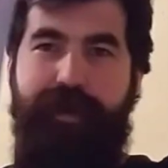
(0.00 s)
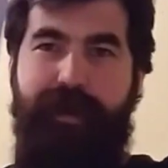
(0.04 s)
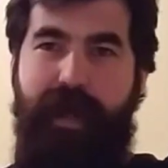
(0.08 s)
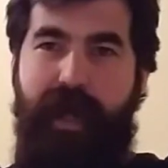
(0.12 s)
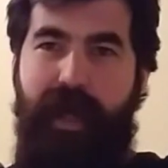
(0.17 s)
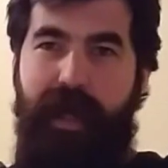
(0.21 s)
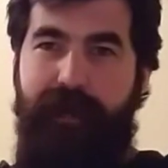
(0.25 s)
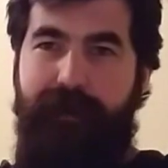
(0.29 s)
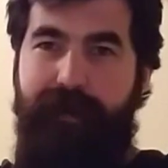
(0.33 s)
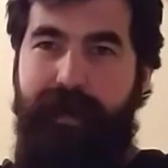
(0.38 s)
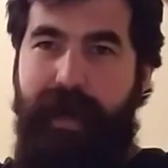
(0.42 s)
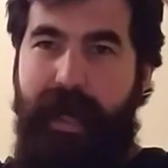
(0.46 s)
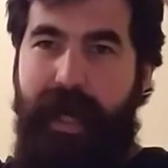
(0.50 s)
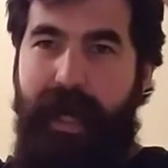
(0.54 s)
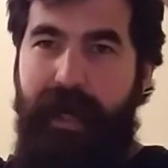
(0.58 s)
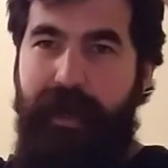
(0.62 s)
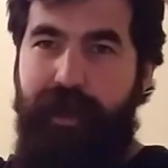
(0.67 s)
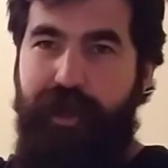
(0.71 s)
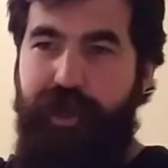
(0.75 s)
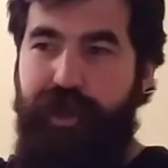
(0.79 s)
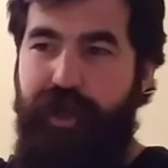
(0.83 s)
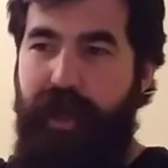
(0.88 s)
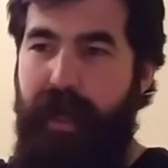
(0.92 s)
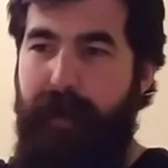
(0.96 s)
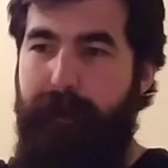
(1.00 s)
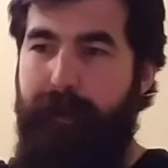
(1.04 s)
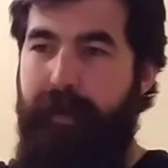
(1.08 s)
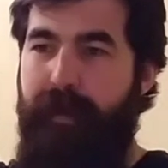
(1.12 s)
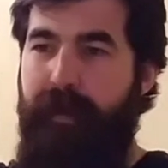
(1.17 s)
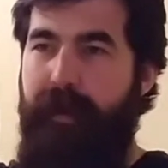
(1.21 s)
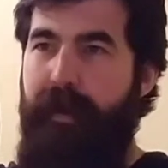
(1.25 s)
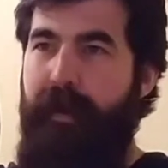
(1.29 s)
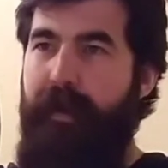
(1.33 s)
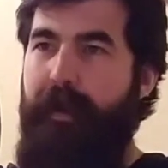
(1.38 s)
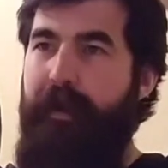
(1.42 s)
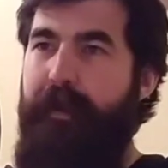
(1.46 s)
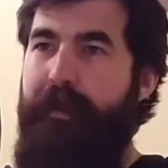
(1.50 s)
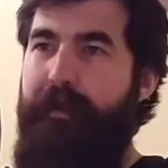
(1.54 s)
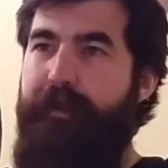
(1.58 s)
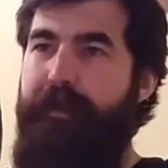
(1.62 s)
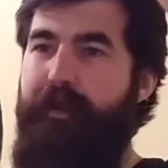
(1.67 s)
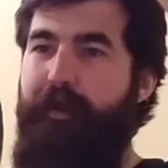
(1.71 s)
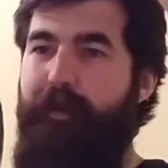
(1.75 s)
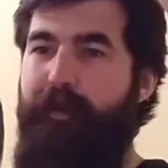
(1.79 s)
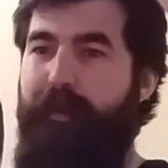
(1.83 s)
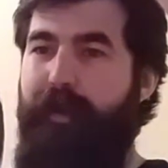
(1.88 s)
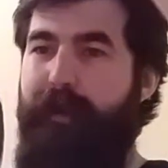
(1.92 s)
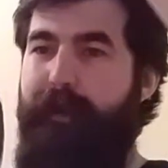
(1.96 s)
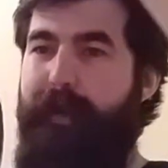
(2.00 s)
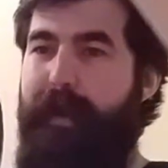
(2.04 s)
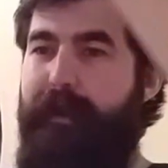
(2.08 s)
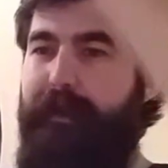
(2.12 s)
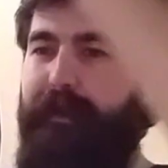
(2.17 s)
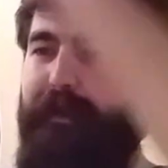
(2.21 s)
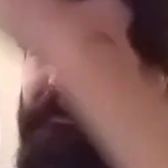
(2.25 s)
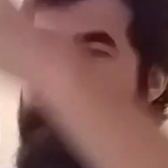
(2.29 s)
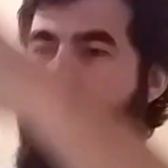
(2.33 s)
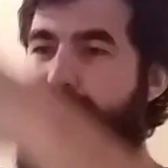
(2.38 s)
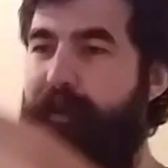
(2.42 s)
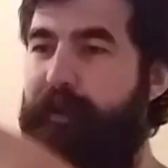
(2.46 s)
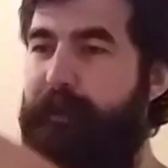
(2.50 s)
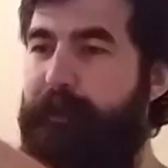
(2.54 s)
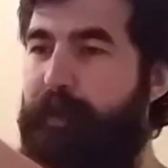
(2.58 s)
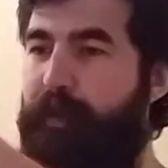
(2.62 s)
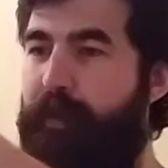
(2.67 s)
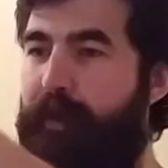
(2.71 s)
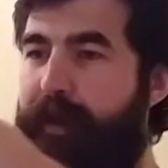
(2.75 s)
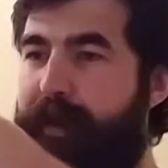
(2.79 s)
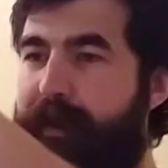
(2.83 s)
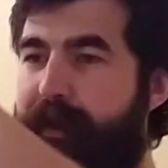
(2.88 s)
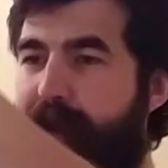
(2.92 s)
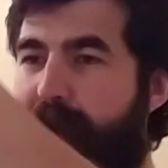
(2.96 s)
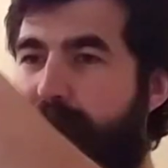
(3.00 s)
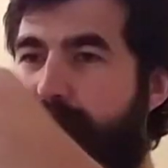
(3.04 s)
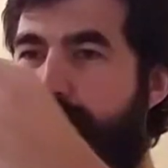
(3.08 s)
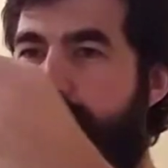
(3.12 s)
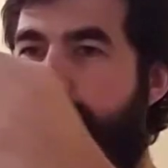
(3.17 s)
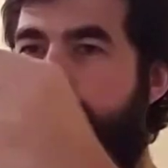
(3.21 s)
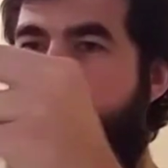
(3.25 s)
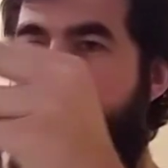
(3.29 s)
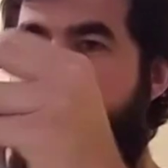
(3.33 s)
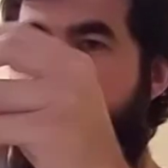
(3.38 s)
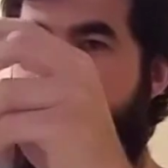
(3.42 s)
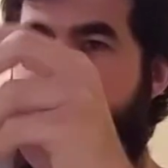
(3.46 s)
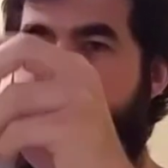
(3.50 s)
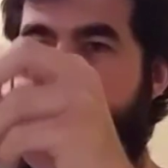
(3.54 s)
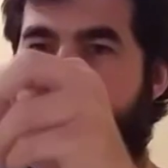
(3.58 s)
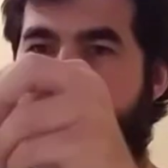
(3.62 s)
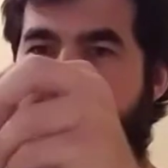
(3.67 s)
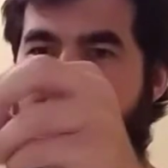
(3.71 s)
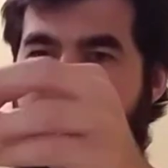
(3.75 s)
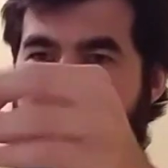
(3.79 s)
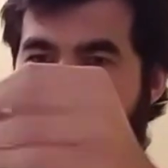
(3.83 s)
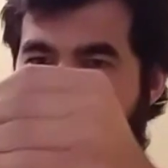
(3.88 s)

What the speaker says: kind of an H shape. Don't worry about this little point on the end.